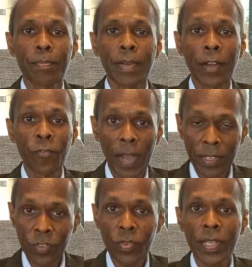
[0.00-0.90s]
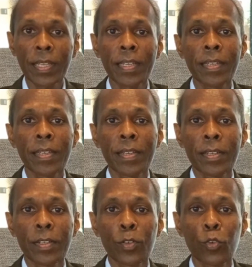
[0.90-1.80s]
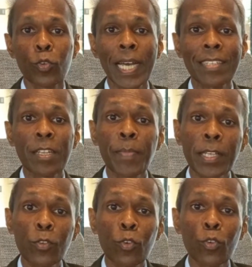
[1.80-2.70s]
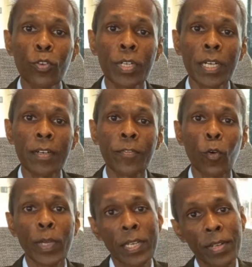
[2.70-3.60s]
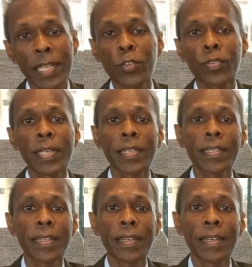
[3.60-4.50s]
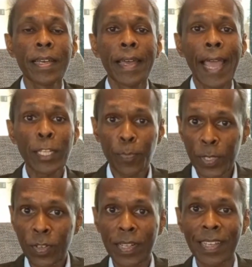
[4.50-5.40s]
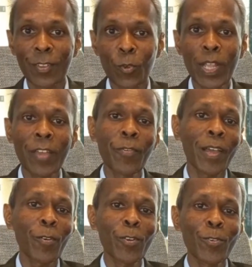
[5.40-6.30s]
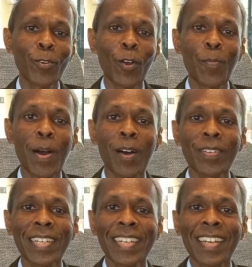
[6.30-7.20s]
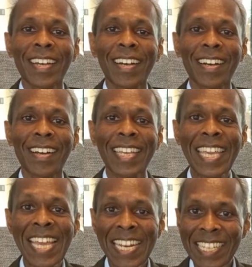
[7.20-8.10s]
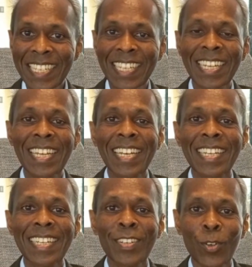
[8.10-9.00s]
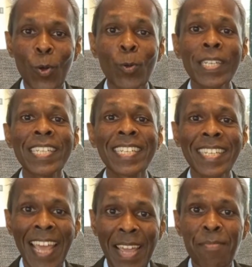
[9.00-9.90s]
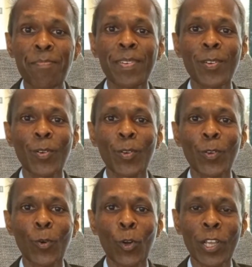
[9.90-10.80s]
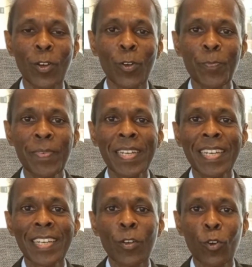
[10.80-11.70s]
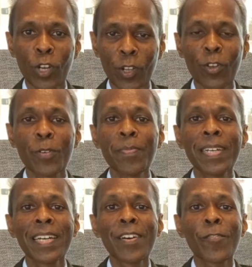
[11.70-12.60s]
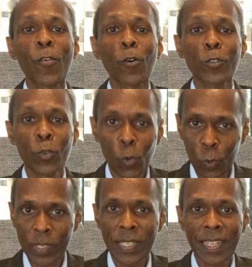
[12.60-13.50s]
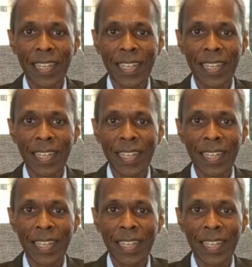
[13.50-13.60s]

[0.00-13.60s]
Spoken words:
advisory, to do customized drone for industries. Especially today we are going to talk about HiiLSE Drone STEM curriculum, the curriculum for schools.